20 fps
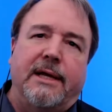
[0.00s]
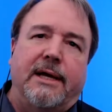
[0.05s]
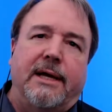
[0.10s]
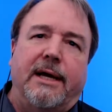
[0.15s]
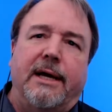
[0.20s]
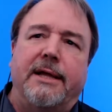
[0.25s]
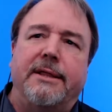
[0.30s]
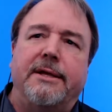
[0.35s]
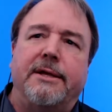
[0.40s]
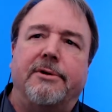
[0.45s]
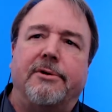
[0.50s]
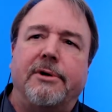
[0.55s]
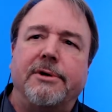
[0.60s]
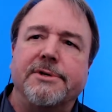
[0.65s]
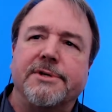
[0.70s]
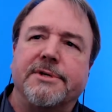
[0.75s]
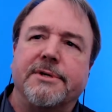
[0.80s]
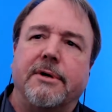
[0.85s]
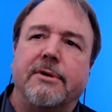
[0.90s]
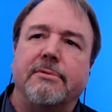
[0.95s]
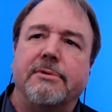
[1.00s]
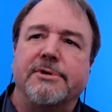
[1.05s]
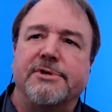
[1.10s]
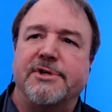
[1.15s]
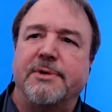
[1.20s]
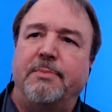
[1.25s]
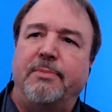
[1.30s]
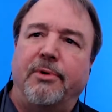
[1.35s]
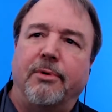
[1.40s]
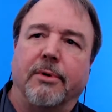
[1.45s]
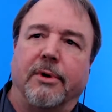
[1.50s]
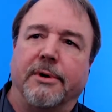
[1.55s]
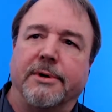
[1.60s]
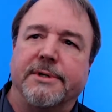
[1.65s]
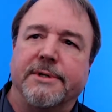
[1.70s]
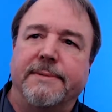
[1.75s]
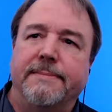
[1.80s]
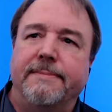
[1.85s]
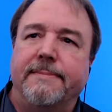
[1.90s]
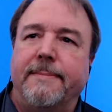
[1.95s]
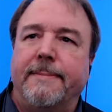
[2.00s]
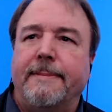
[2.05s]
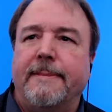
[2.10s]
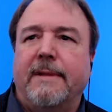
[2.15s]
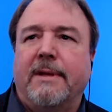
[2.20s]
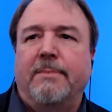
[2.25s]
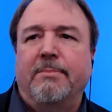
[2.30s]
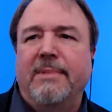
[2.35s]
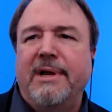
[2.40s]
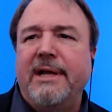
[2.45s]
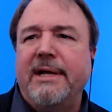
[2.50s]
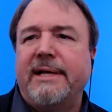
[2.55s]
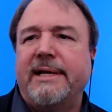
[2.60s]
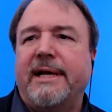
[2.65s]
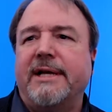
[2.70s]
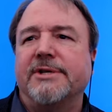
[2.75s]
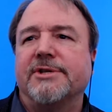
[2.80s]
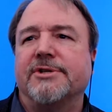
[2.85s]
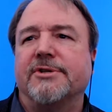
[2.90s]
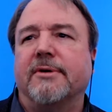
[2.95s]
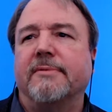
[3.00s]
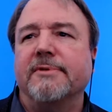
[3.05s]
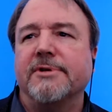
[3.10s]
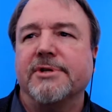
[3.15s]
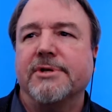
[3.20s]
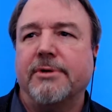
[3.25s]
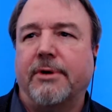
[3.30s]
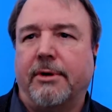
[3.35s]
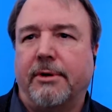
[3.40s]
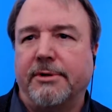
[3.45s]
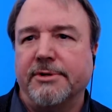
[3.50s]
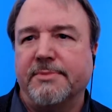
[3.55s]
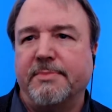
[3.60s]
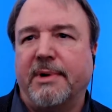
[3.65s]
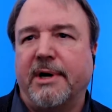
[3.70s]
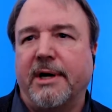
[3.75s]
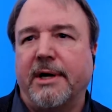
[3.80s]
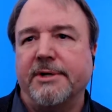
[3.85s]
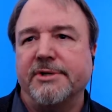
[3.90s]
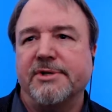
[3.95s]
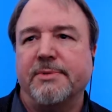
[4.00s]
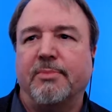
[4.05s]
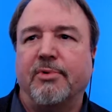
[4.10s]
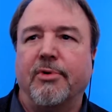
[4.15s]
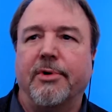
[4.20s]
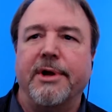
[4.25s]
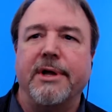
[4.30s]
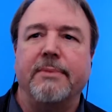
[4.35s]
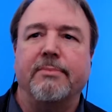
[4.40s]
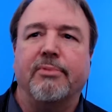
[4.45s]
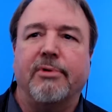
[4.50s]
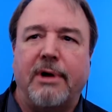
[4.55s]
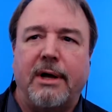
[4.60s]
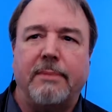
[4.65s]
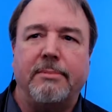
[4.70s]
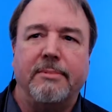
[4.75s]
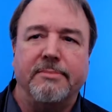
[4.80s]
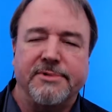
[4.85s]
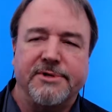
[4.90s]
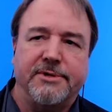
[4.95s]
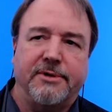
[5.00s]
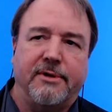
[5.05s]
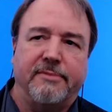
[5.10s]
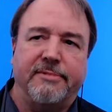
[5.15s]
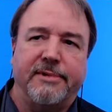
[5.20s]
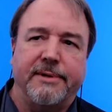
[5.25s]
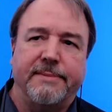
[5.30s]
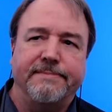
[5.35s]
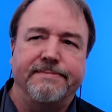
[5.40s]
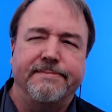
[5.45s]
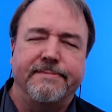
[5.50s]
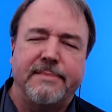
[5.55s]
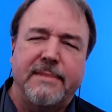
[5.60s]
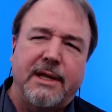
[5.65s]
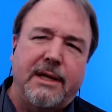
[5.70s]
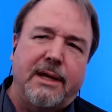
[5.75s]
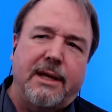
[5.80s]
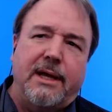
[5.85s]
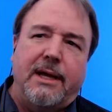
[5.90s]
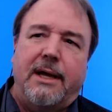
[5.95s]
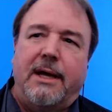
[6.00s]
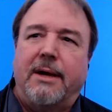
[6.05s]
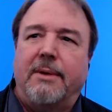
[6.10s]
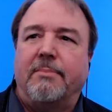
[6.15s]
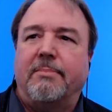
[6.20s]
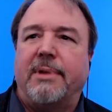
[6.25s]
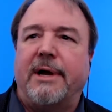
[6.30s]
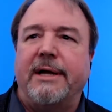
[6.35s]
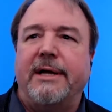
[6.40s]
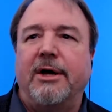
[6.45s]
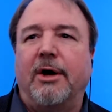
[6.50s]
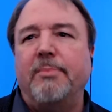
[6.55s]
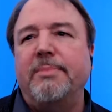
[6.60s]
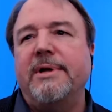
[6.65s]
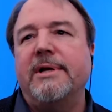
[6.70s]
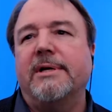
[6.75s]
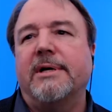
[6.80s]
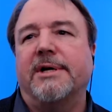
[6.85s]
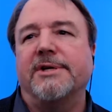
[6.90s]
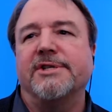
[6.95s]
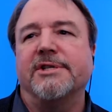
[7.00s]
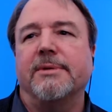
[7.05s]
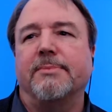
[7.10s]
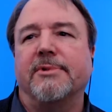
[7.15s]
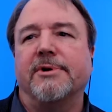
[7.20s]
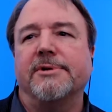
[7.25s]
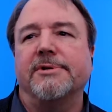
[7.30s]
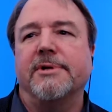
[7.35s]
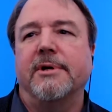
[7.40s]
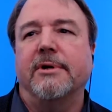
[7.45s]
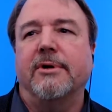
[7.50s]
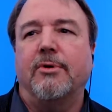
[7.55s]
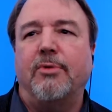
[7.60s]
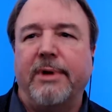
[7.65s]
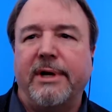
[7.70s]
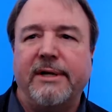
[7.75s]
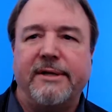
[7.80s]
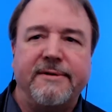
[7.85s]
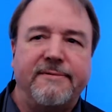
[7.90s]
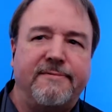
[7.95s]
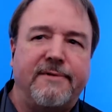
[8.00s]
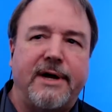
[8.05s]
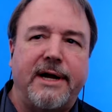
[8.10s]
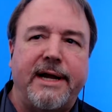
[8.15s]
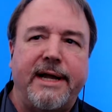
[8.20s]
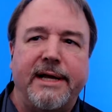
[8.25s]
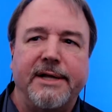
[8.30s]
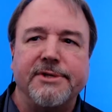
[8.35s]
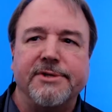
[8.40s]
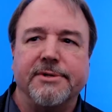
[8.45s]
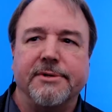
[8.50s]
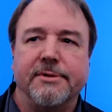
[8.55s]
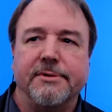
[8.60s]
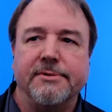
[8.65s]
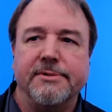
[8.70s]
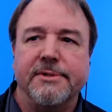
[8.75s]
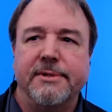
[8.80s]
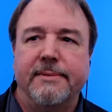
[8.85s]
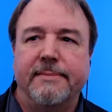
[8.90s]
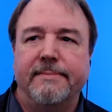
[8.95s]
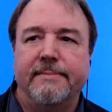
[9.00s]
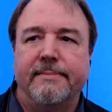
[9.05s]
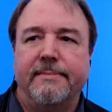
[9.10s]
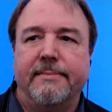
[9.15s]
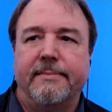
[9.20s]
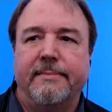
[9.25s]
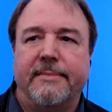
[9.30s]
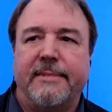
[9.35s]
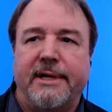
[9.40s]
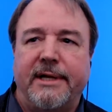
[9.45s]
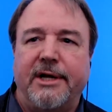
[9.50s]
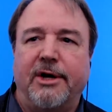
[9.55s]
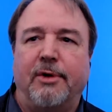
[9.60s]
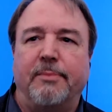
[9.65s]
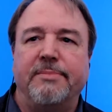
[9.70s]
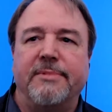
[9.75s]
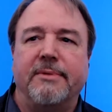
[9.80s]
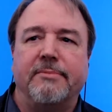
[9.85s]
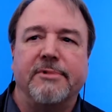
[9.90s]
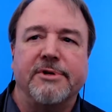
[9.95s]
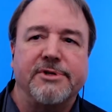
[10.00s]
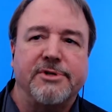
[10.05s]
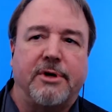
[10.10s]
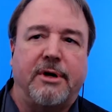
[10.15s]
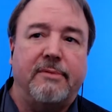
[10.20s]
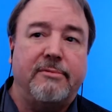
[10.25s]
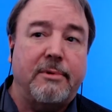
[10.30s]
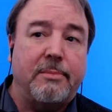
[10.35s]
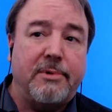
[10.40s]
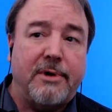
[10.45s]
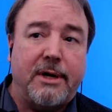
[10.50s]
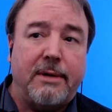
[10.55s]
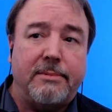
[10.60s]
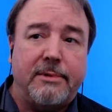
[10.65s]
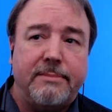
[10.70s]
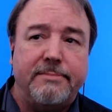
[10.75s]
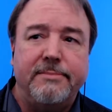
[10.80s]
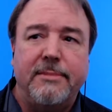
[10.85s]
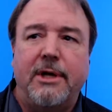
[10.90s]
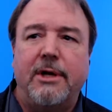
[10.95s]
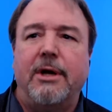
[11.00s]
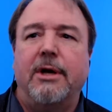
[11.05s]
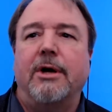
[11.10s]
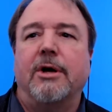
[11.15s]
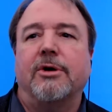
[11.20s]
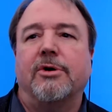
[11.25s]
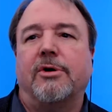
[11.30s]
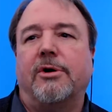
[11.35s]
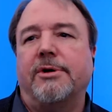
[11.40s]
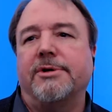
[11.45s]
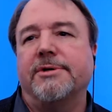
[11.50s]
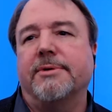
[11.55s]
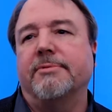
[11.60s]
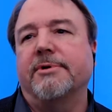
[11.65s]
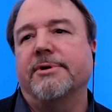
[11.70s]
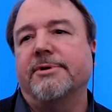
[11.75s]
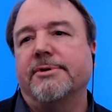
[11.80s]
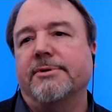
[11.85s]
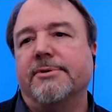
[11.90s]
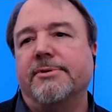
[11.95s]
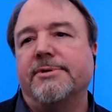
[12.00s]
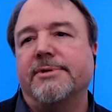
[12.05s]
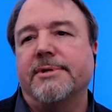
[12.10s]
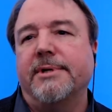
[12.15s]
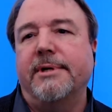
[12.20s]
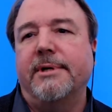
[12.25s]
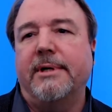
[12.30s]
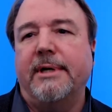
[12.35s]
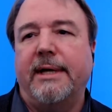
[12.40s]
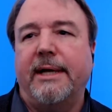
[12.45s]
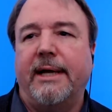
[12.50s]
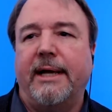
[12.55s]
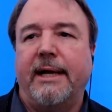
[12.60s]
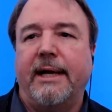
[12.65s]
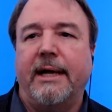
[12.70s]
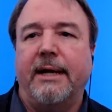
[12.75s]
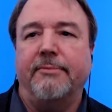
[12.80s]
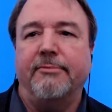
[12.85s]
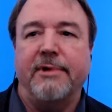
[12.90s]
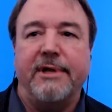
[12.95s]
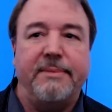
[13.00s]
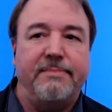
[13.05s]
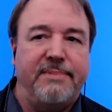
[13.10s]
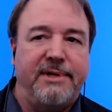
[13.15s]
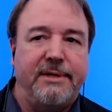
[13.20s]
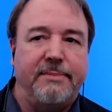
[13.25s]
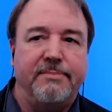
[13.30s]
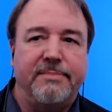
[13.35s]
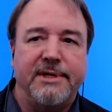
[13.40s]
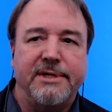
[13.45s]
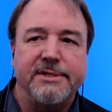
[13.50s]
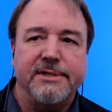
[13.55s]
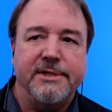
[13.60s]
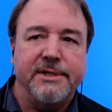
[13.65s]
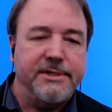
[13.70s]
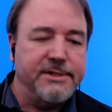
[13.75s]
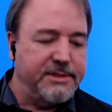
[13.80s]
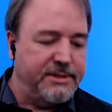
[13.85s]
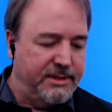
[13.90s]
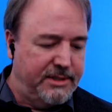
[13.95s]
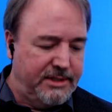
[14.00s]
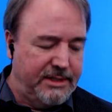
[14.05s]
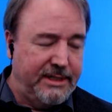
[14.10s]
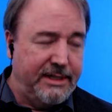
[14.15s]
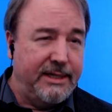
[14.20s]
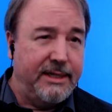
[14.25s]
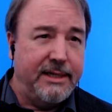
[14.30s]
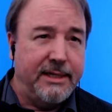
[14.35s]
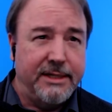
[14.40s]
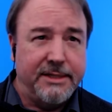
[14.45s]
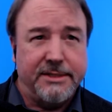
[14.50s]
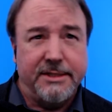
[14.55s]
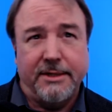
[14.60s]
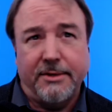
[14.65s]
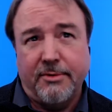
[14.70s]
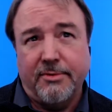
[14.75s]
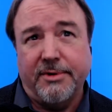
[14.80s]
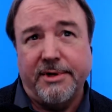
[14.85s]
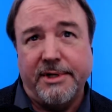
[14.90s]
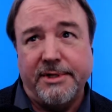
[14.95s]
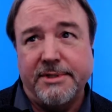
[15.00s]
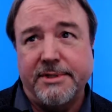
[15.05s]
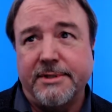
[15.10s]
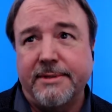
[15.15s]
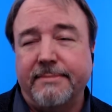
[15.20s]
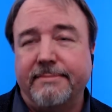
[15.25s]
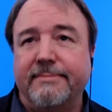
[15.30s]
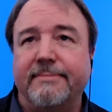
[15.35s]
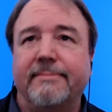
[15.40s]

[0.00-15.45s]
And then also support. Mitigate service calls by supporting problem solving. By helping customers quickly find answers that help them resolve a problem, calls are reduced and repeat business is increased.